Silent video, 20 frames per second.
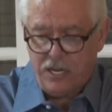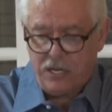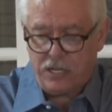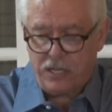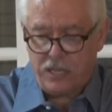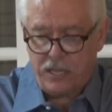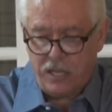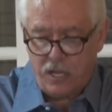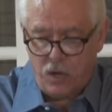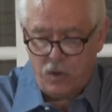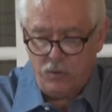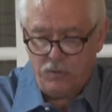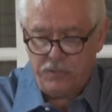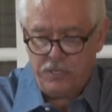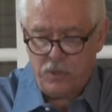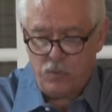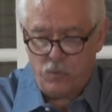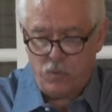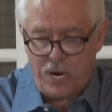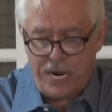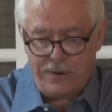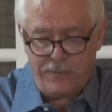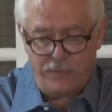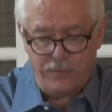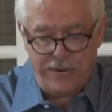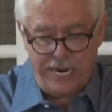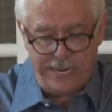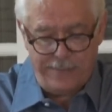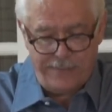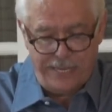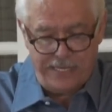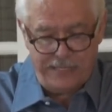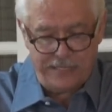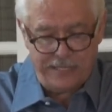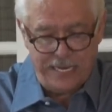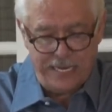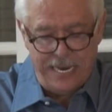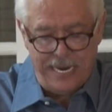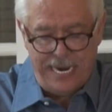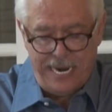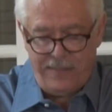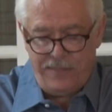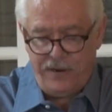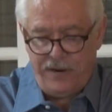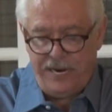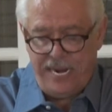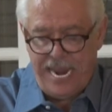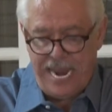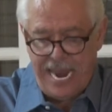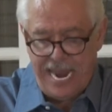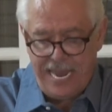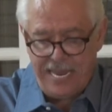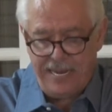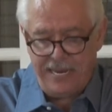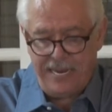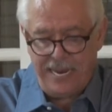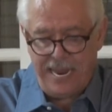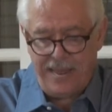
clothed in white raiment, and their head